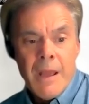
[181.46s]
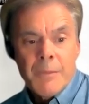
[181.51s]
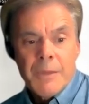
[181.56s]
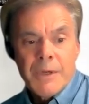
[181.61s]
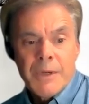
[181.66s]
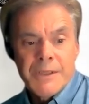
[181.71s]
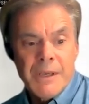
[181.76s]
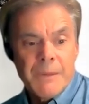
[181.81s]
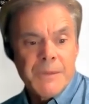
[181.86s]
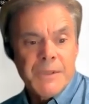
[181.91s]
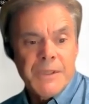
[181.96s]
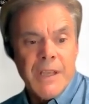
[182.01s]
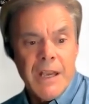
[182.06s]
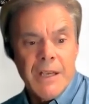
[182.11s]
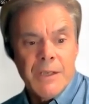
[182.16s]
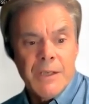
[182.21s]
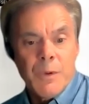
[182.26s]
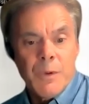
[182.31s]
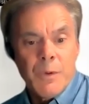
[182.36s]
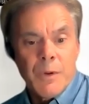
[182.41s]
but at some
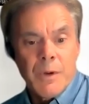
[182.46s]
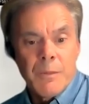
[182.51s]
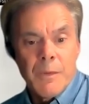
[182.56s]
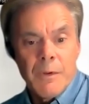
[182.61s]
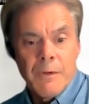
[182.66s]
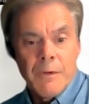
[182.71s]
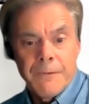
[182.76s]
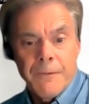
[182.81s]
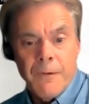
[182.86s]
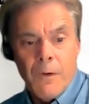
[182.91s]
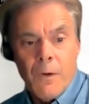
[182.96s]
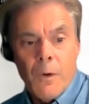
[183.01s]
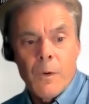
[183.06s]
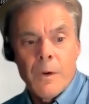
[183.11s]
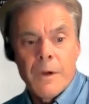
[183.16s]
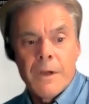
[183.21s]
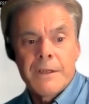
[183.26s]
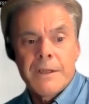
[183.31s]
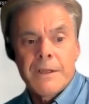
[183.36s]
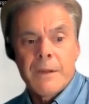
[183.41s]
stage we want to move
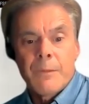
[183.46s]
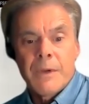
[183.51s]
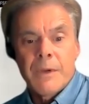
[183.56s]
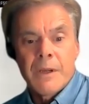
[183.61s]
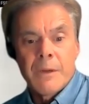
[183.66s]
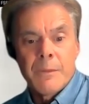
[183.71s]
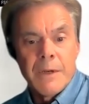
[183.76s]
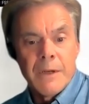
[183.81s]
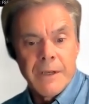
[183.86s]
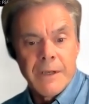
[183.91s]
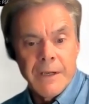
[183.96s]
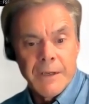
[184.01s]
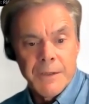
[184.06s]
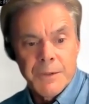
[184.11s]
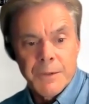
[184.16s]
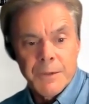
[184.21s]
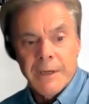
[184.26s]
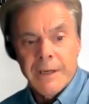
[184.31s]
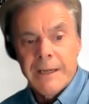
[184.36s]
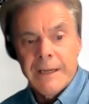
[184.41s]
forward, and we're going to be looking at
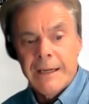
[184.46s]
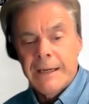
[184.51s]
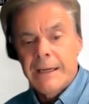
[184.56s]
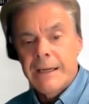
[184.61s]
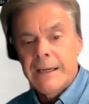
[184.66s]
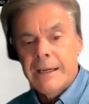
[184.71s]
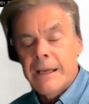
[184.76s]
drilling,